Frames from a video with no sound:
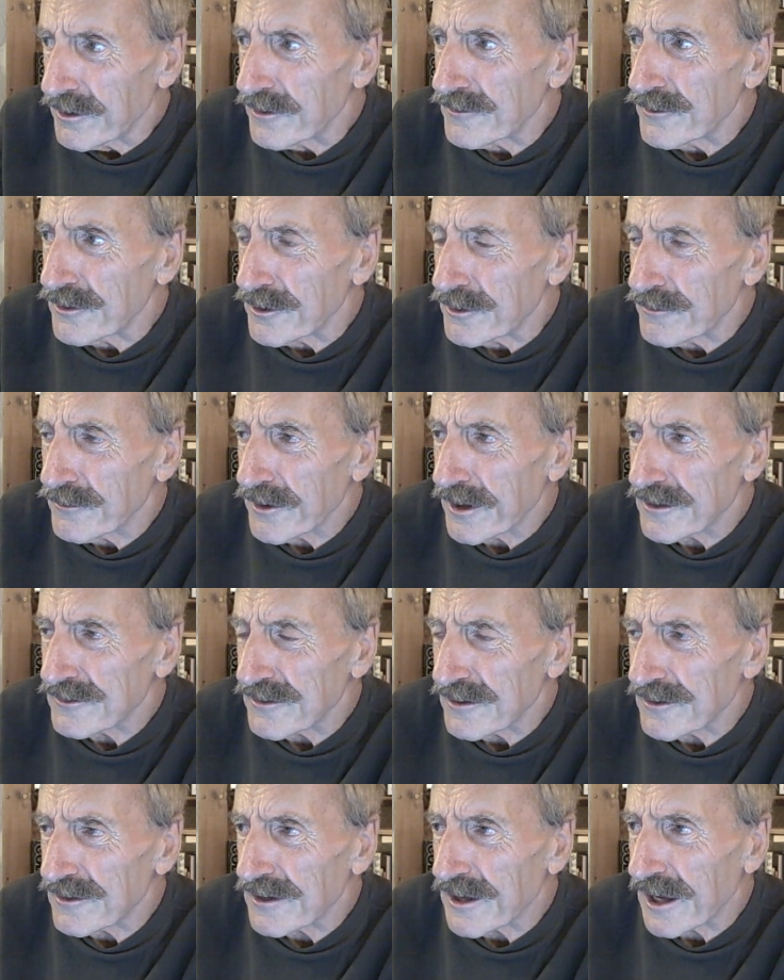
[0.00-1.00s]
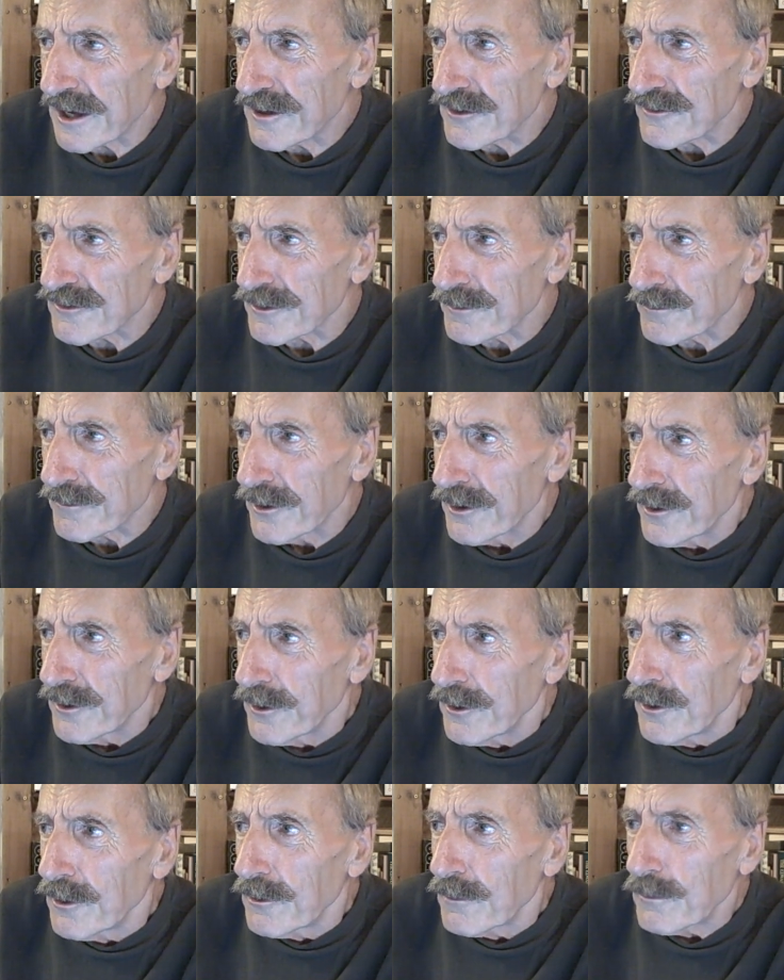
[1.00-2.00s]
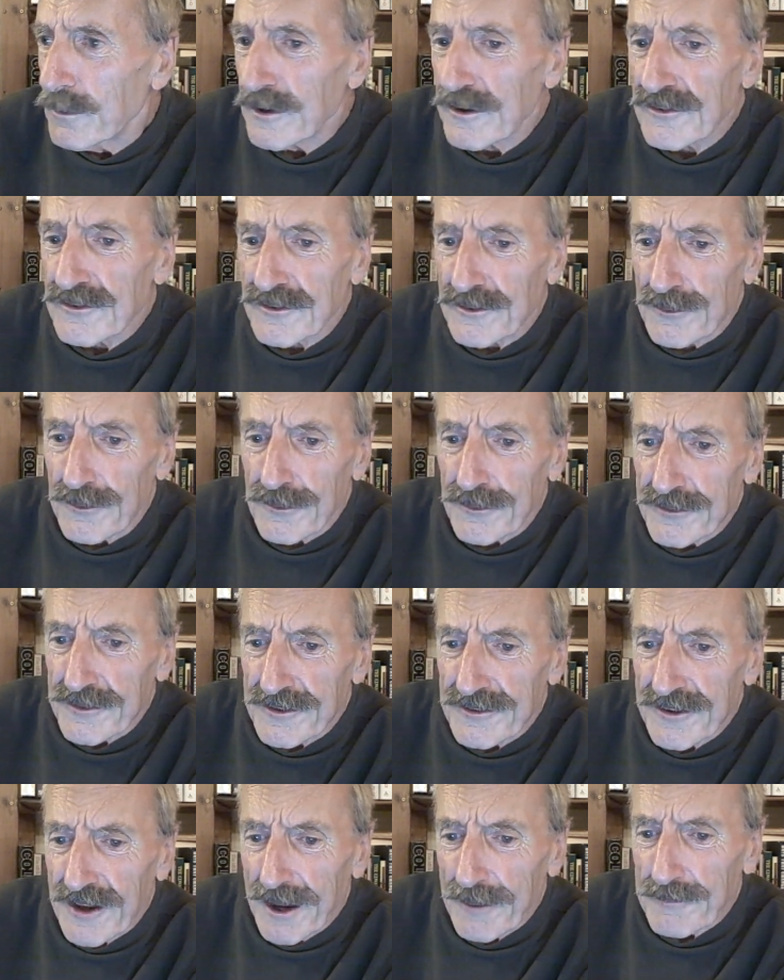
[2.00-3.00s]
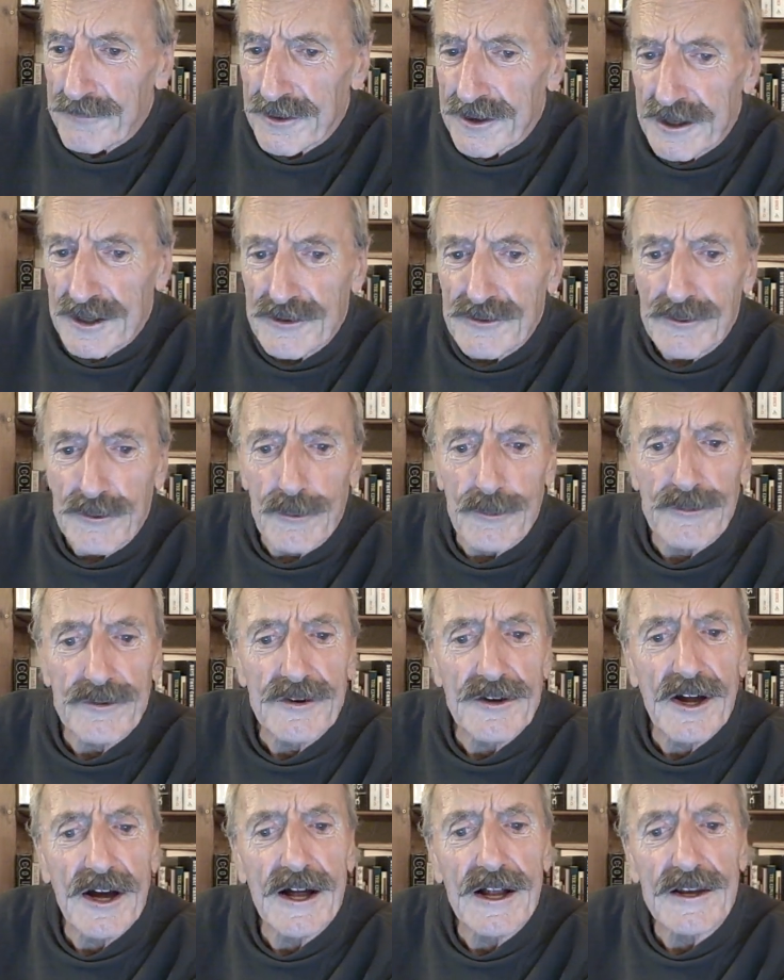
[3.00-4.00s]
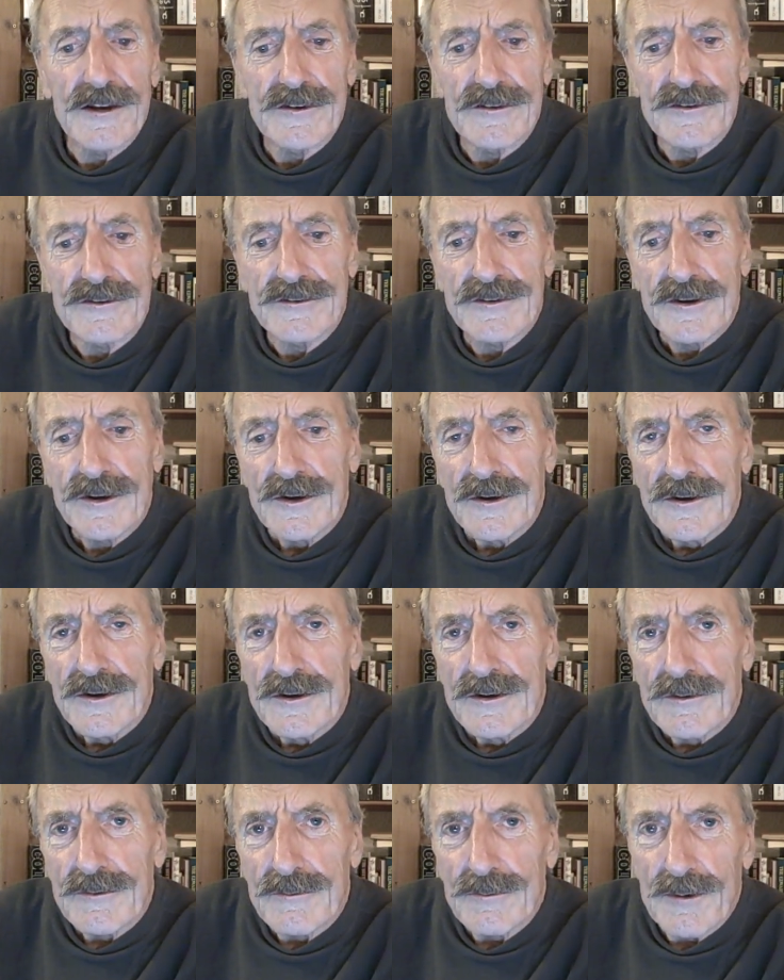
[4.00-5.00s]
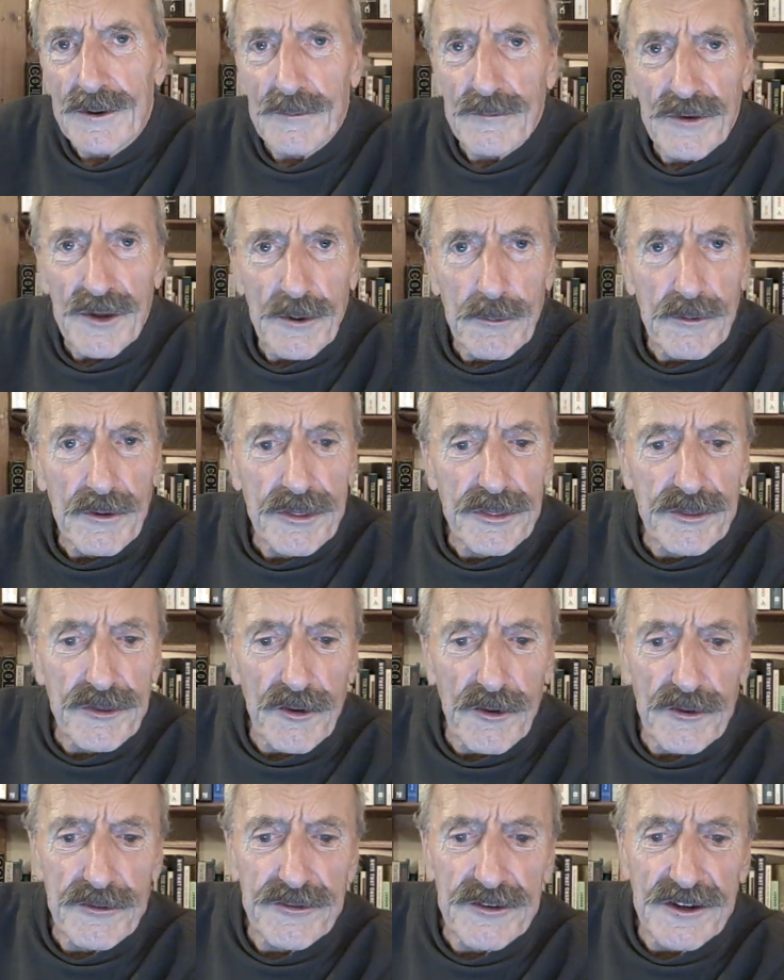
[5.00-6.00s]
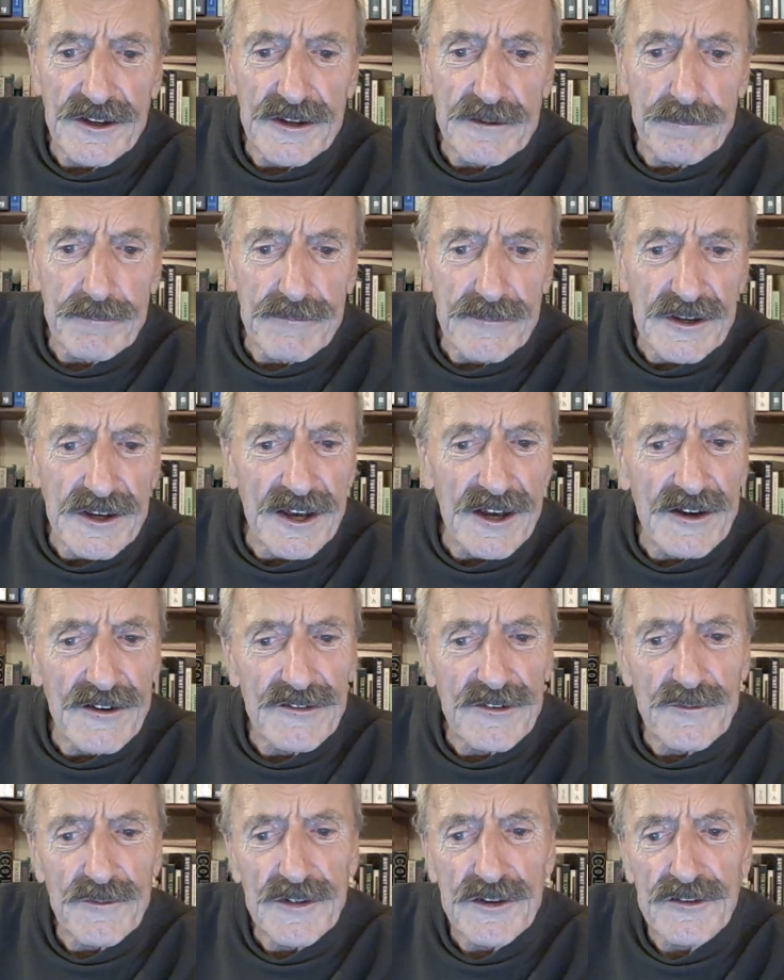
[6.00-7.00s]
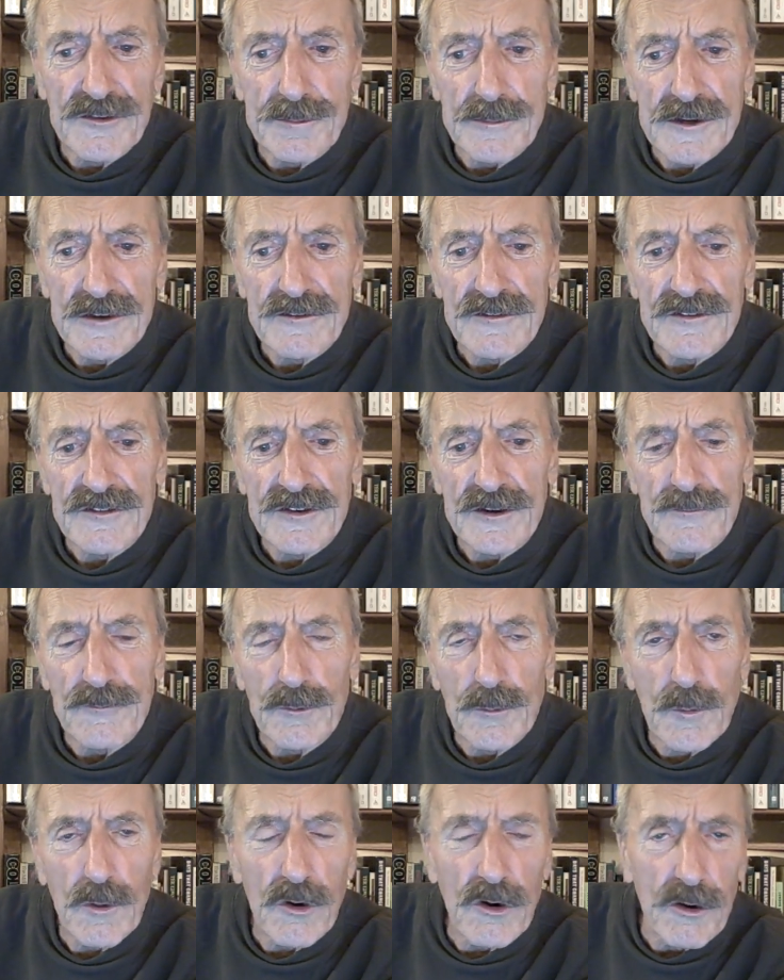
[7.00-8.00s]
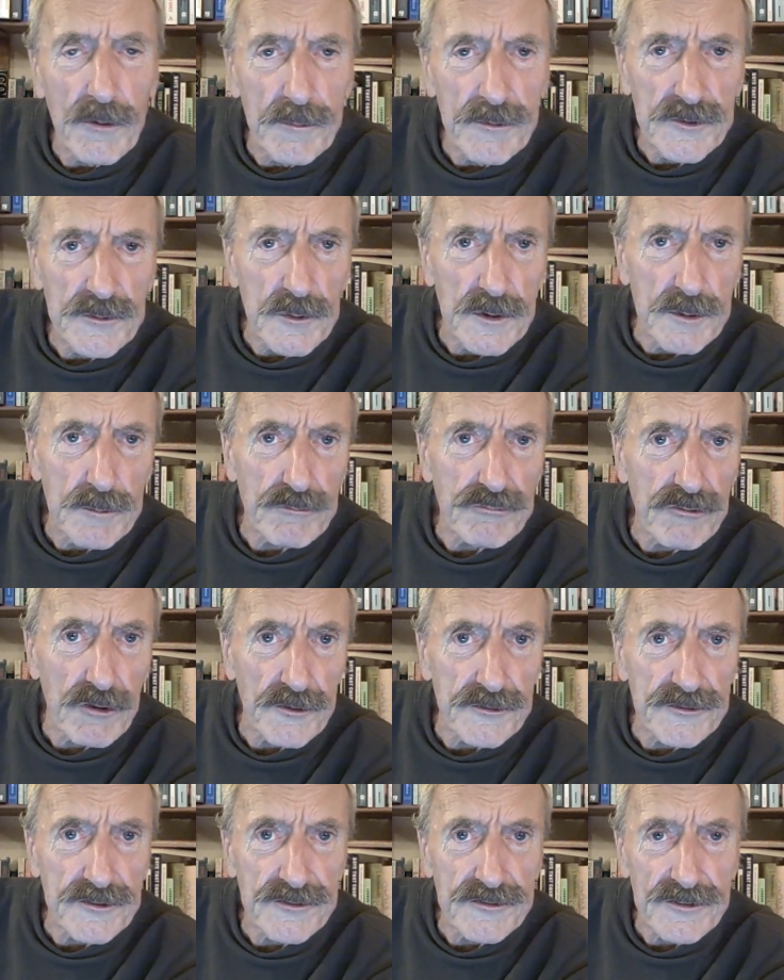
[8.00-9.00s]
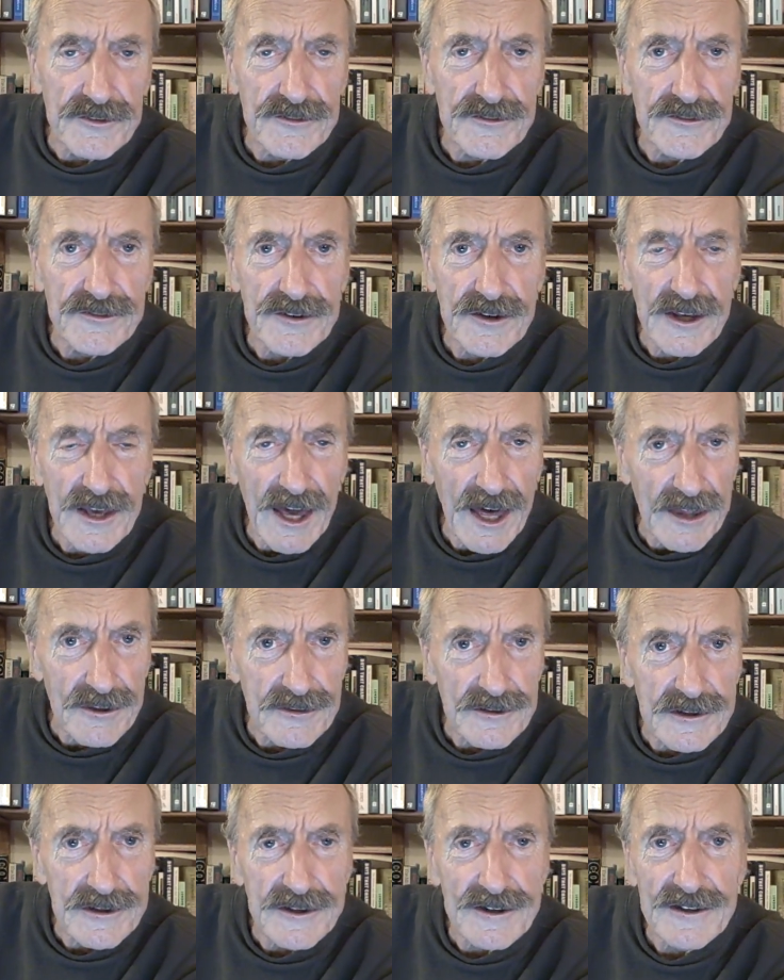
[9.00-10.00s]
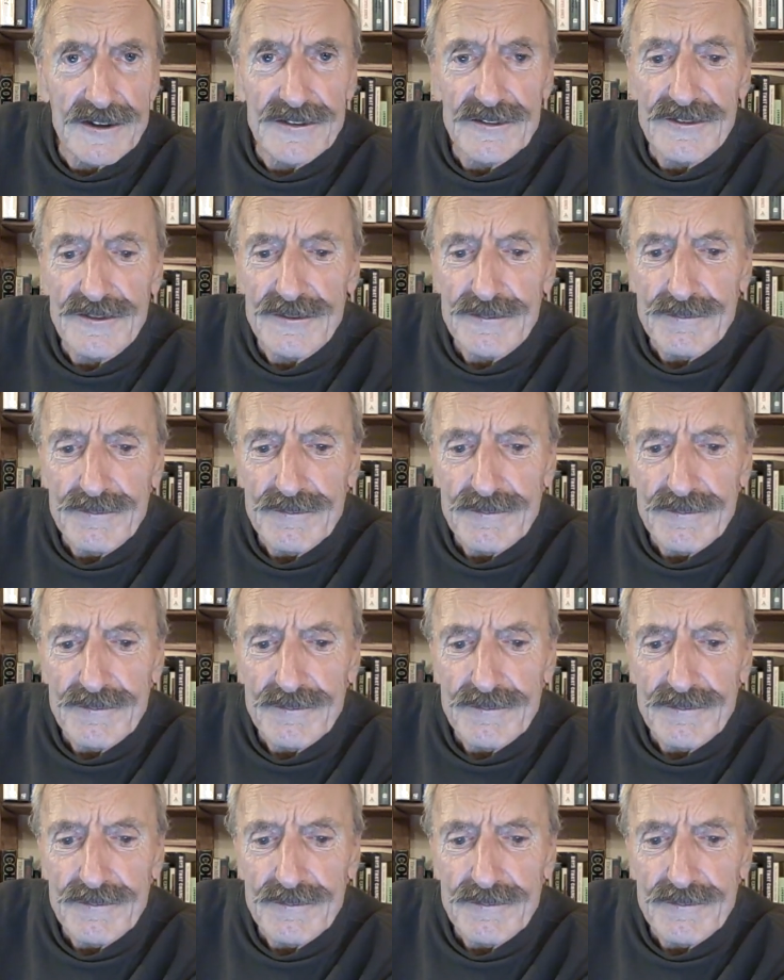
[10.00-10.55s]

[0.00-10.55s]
in the United Kingdom, we saw this happening in Northern Ireland when there were 30 years of intermittent civil war between Protestants and Catholics.